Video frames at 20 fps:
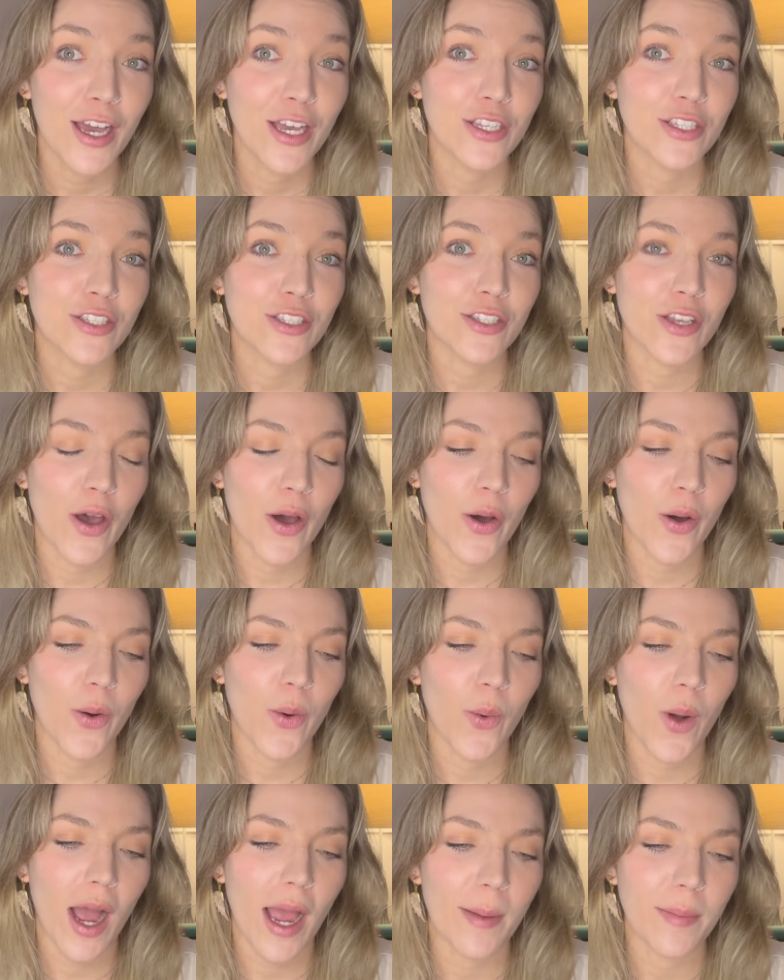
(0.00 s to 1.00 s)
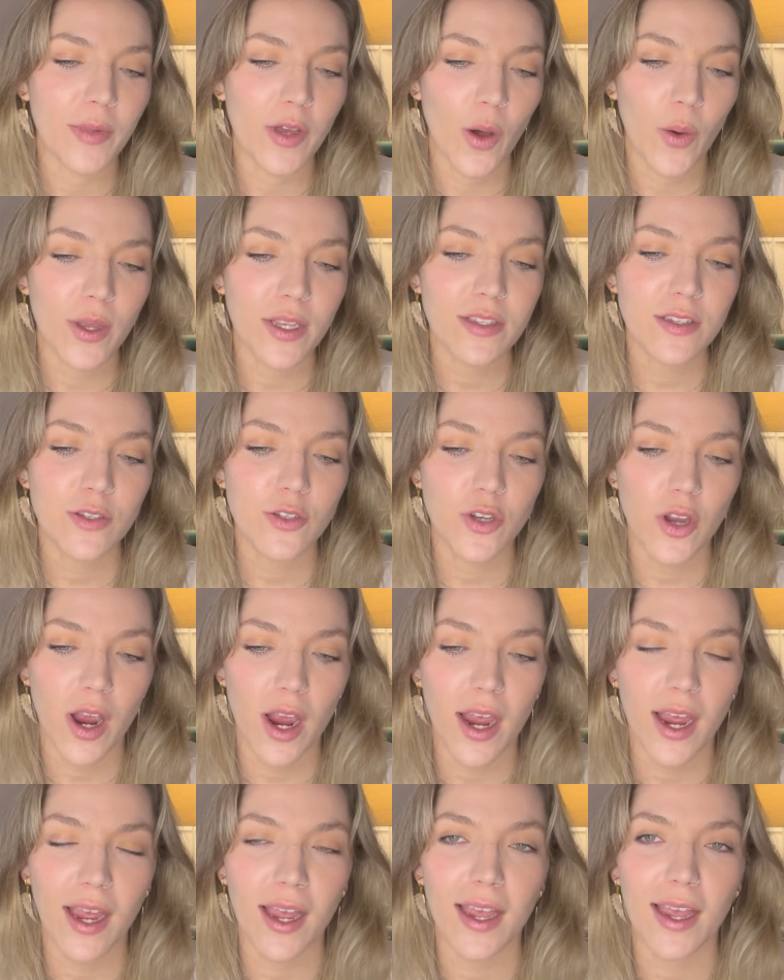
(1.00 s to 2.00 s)
So I'm going to
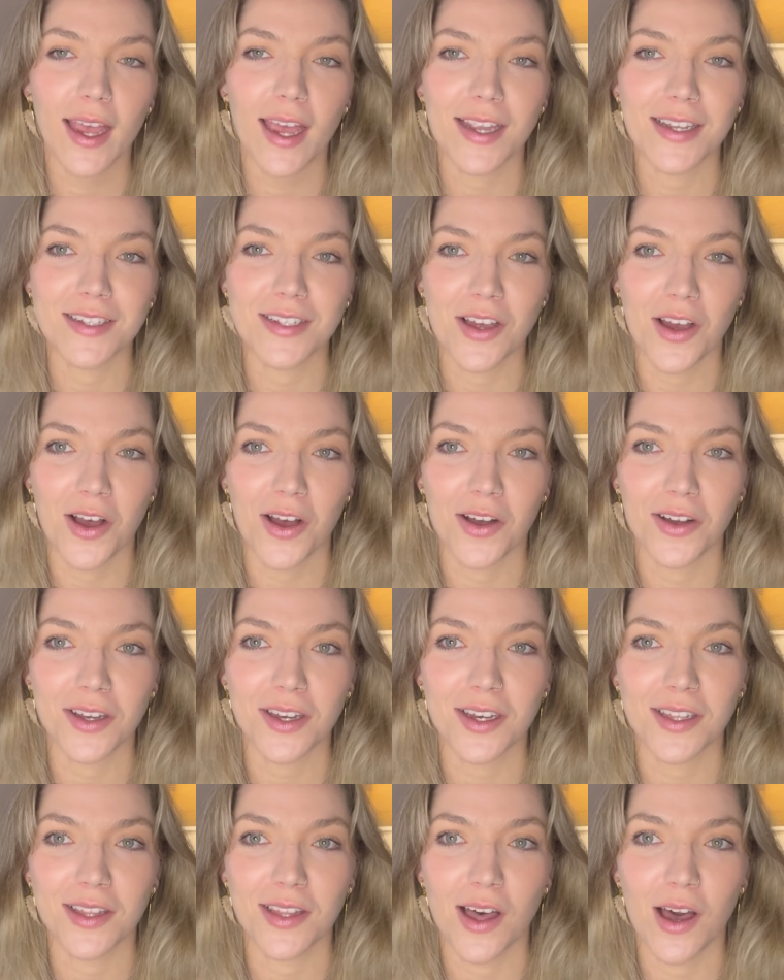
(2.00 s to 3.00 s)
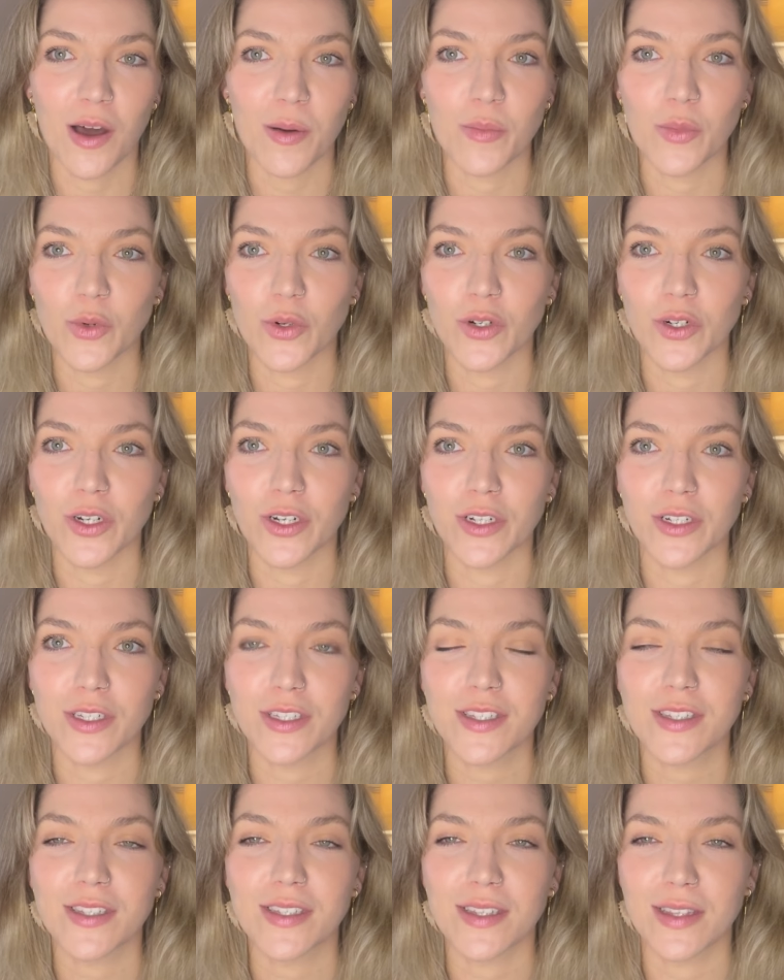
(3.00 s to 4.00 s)
try and talk a lot more
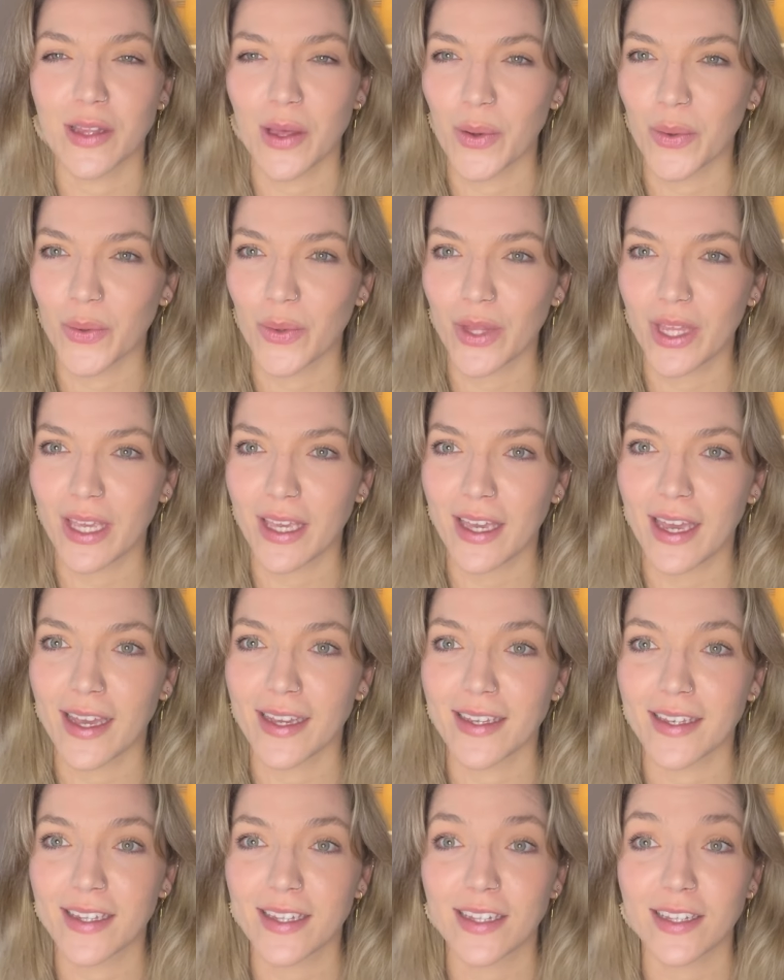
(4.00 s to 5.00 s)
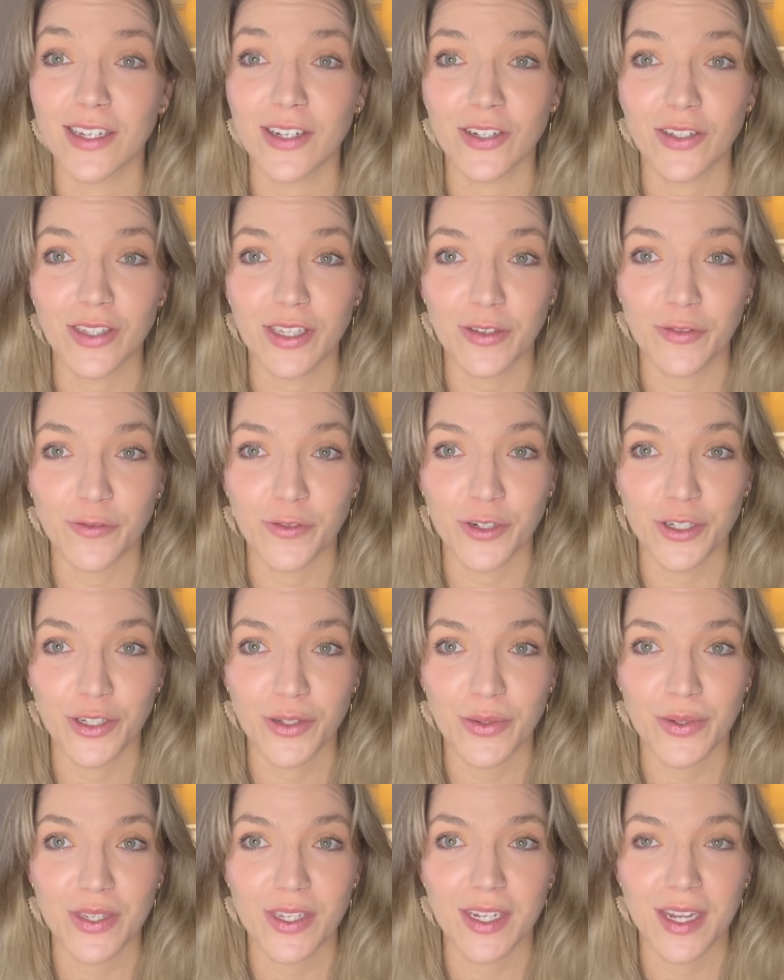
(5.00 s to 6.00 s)
slowly and clearly for
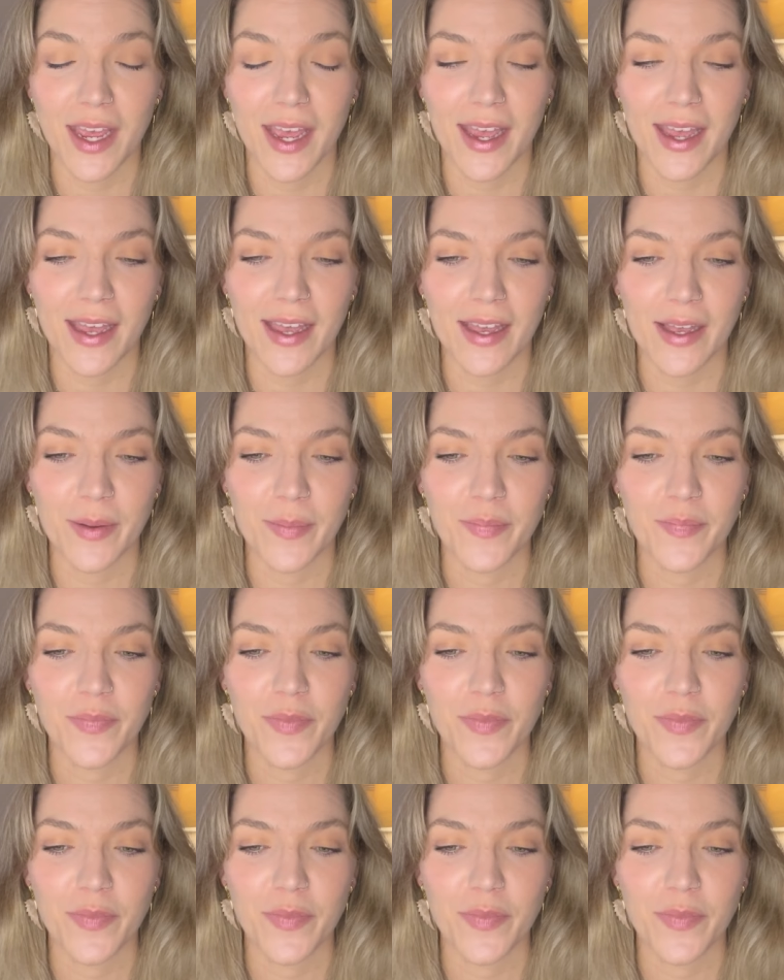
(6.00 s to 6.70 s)
you today,